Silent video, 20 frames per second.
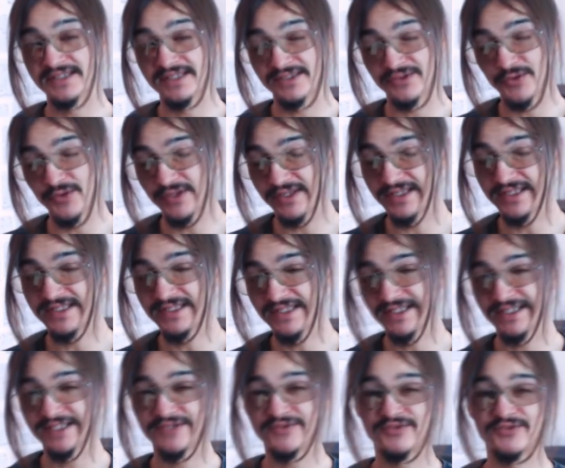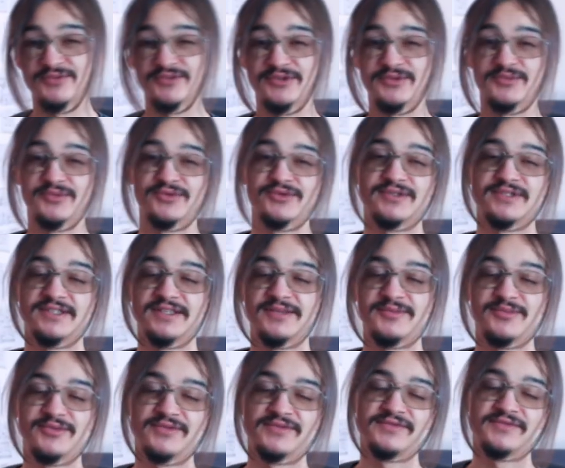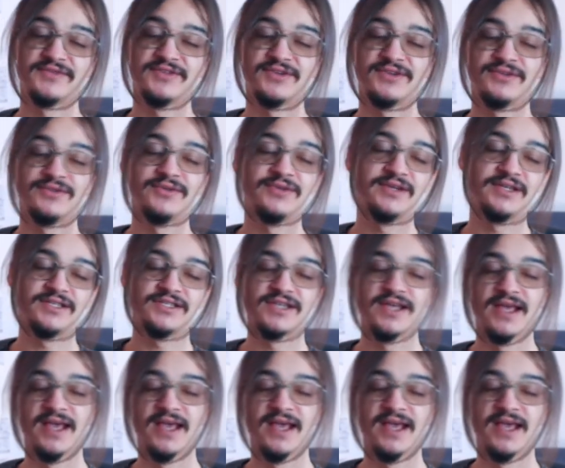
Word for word: 26 from the book Step of Knowledge.